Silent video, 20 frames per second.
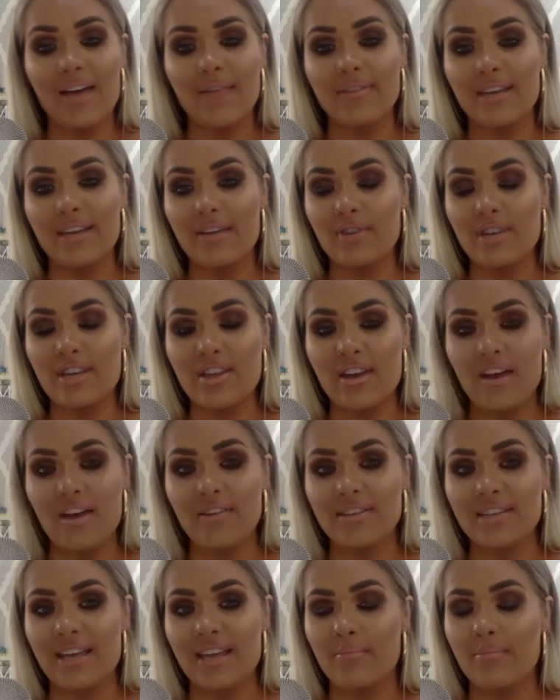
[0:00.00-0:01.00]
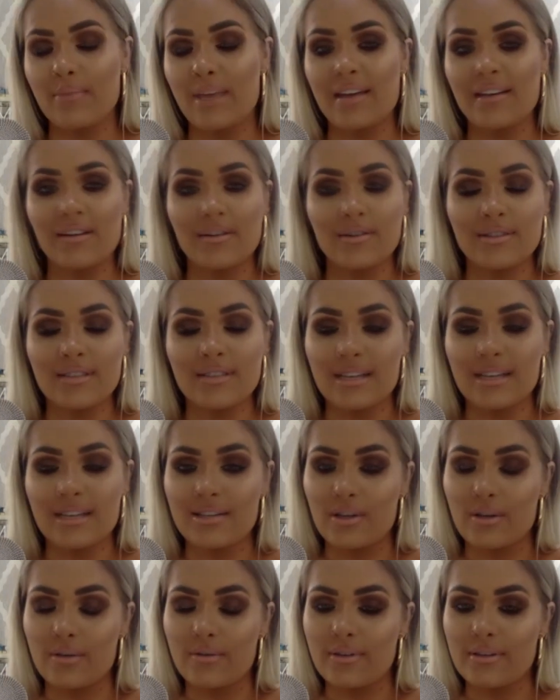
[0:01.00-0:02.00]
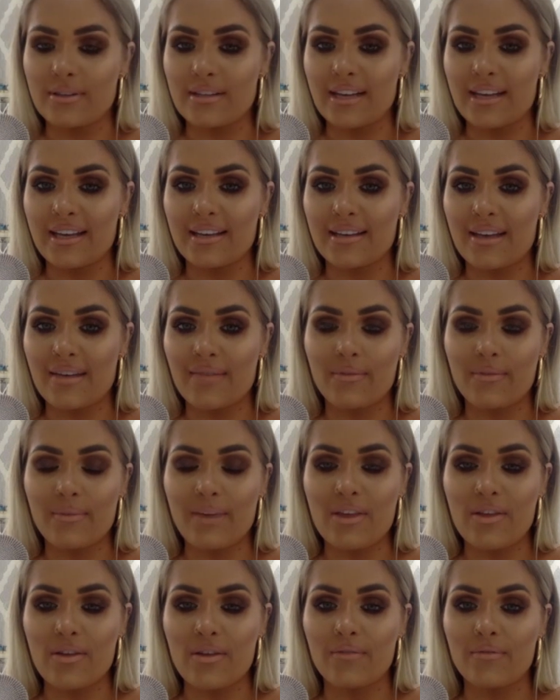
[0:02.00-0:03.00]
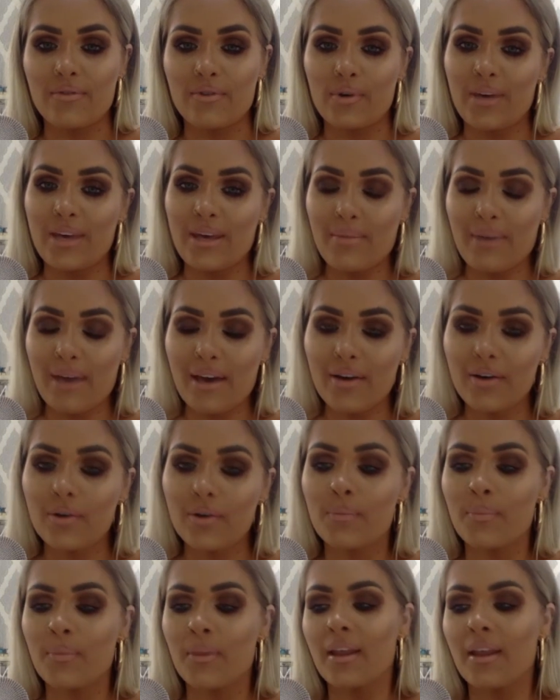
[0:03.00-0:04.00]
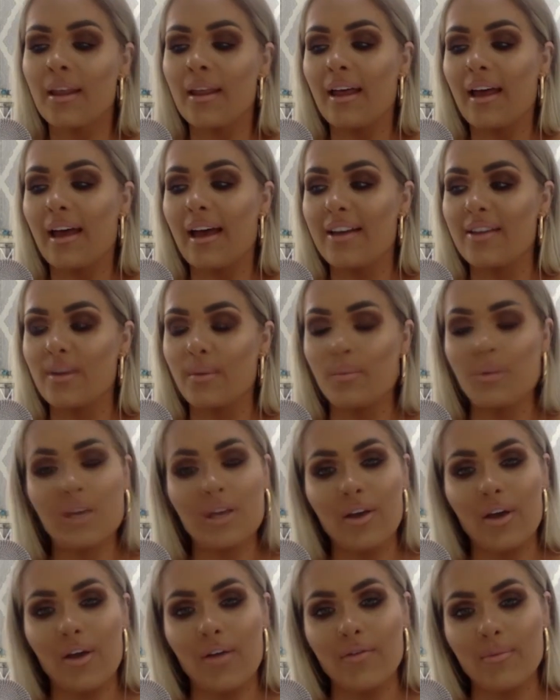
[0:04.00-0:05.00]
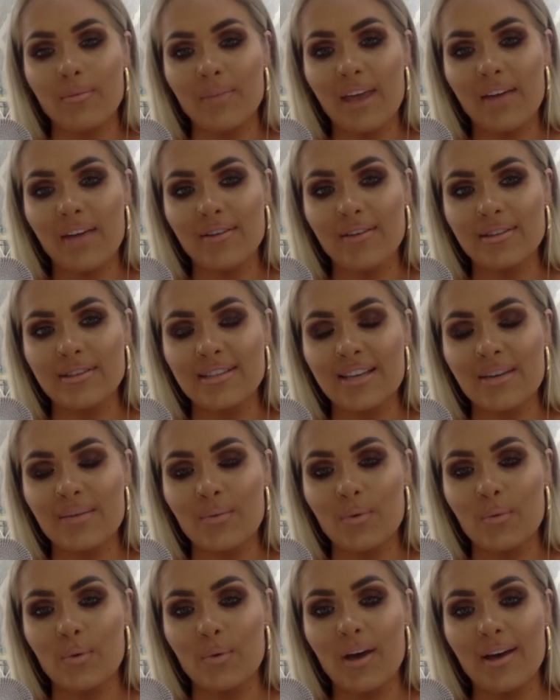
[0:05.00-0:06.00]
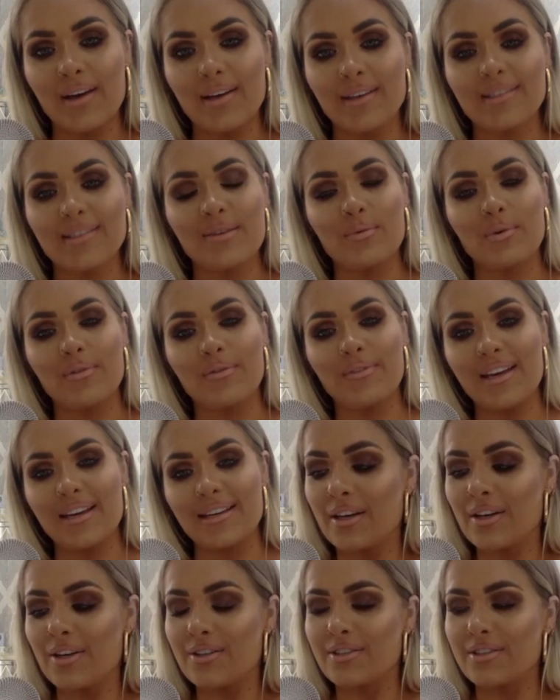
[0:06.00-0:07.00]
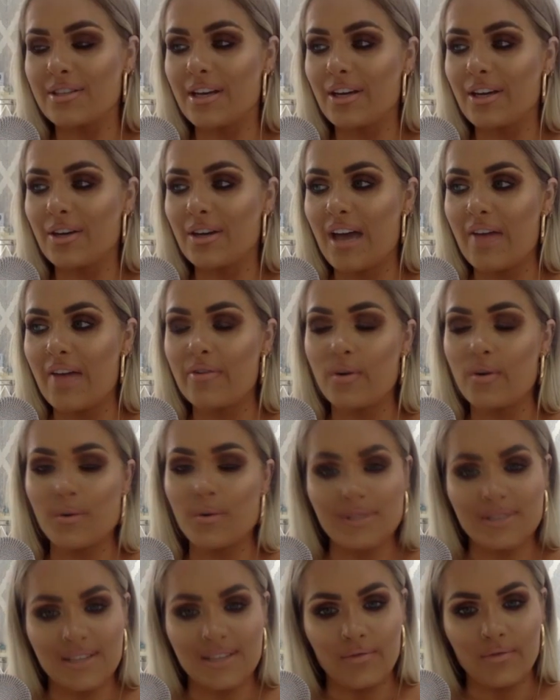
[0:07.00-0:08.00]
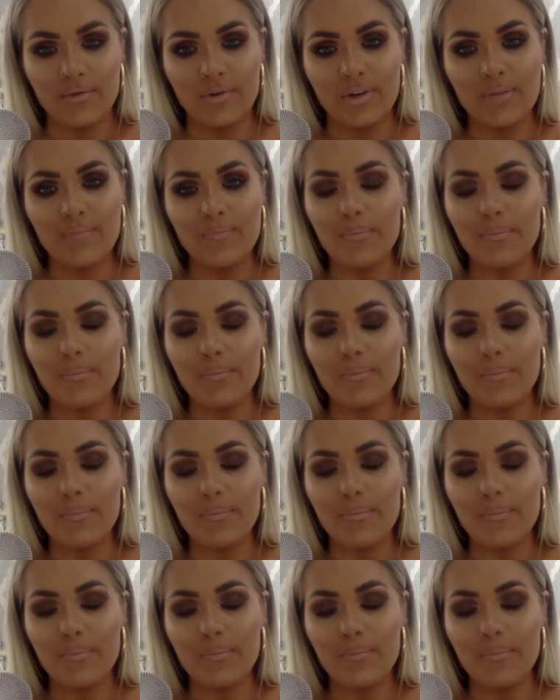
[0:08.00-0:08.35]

they reach out, DM me and I'll send over like information through email, and then we can go from there and see what works, see what fits. So everyone's different.